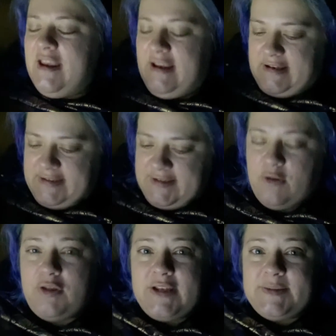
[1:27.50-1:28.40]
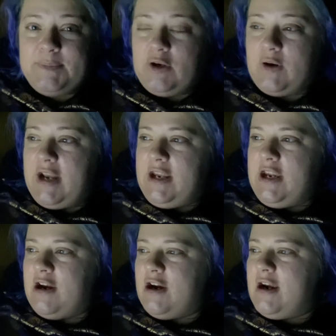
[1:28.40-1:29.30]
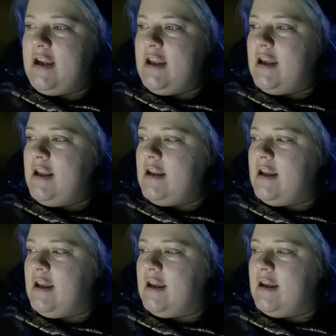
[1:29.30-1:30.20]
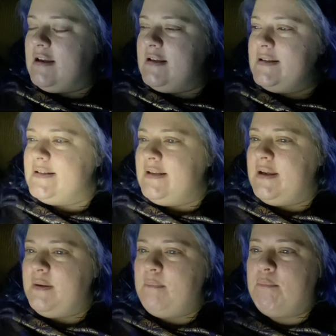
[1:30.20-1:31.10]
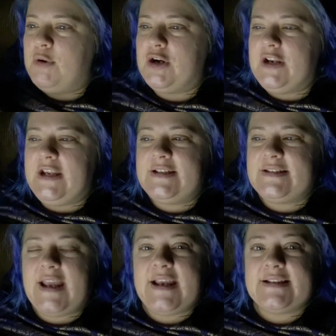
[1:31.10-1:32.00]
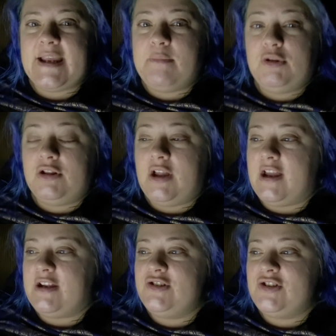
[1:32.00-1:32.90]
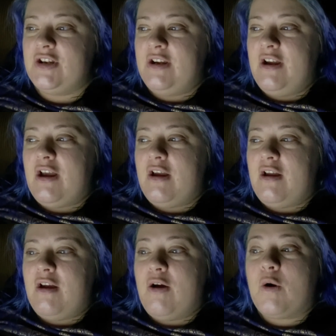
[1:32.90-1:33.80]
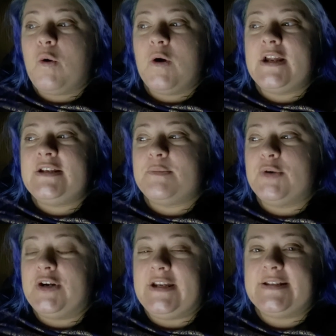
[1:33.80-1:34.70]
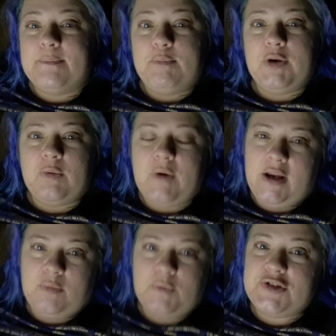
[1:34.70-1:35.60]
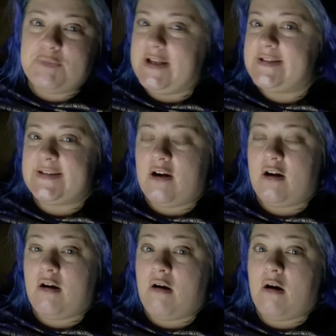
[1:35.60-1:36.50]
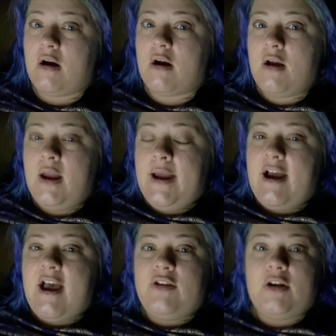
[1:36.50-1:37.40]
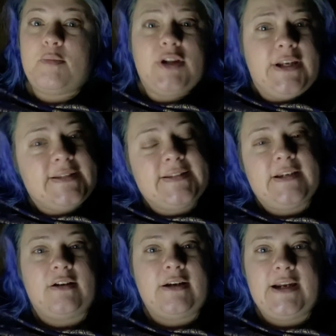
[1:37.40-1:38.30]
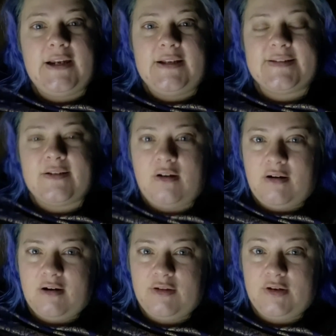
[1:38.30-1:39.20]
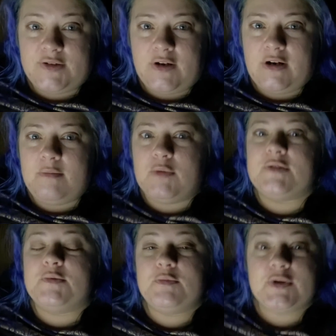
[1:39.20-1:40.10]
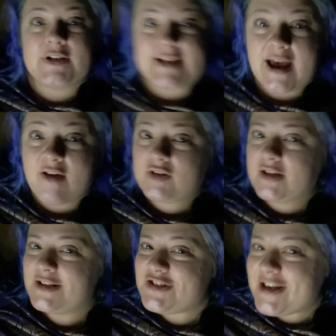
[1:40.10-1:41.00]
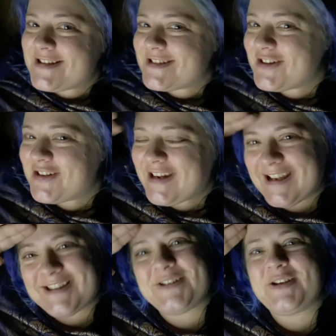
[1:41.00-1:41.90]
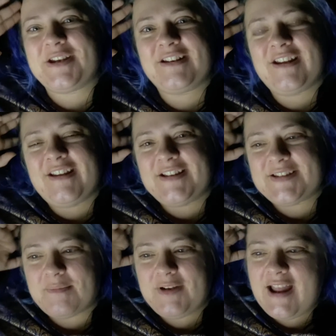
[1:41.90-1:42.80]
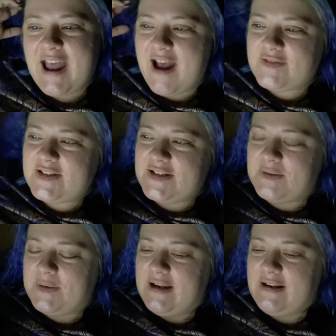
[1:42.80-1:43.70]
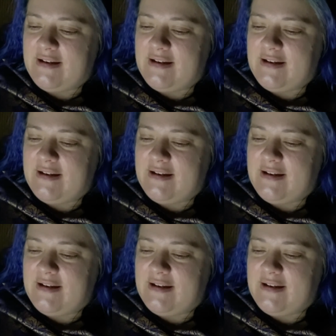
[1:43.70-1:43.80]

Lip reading: So this book right here, it is Bernice Takes a Plunge, according to Bernice, book one, which means there are either a planned series or there's already multiple books. I haven't got a chance to look into it, so I'm going to have to do it.